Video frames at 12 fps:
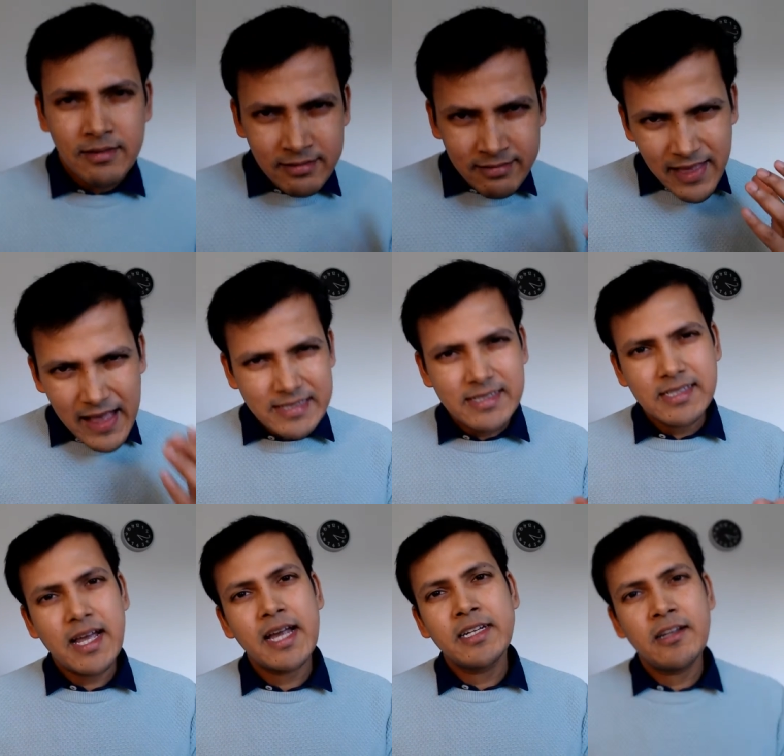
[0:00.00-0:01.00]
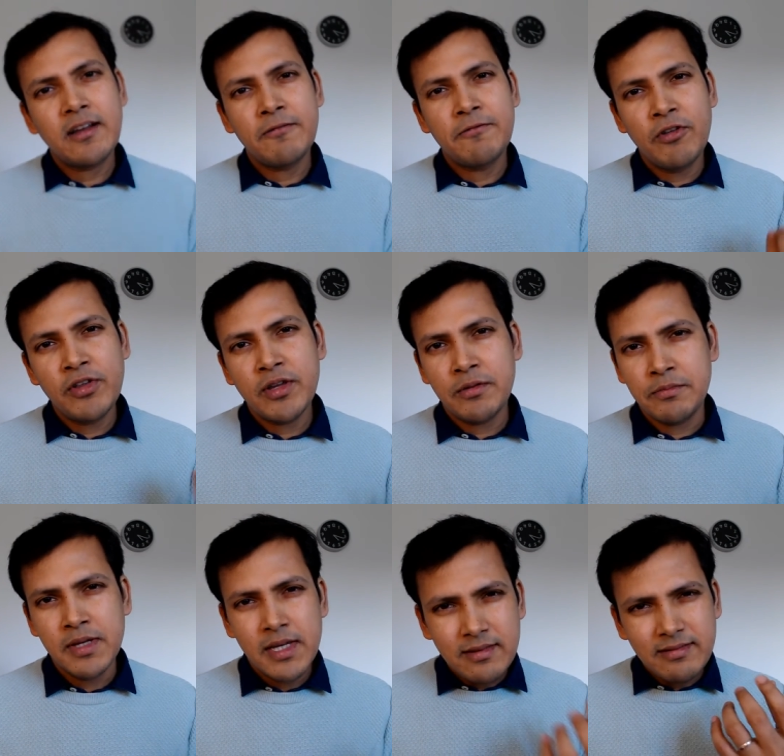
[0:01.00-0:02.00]
That's kind of rhythm,
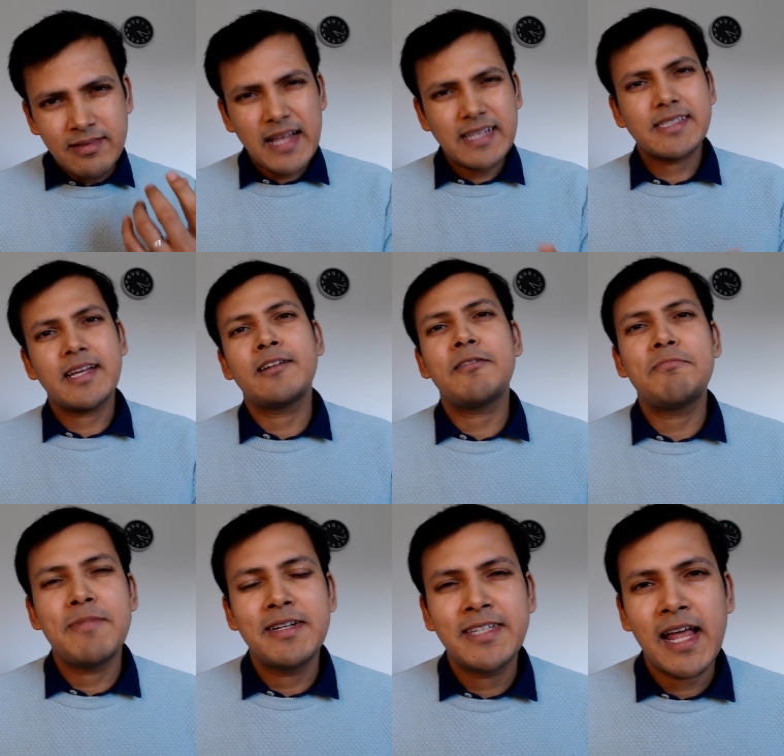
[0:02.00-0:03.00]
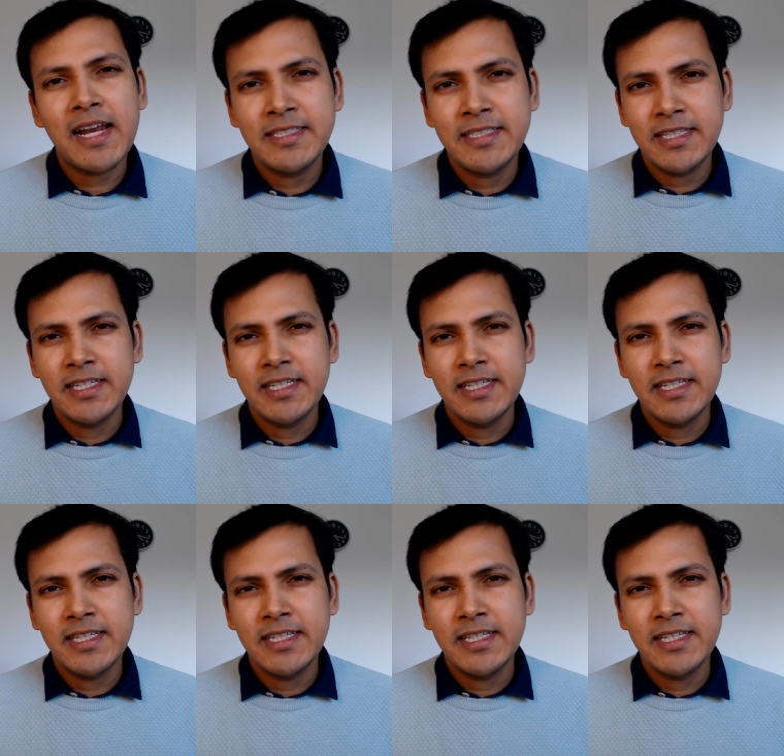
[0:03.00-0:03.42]
that's kind of mentality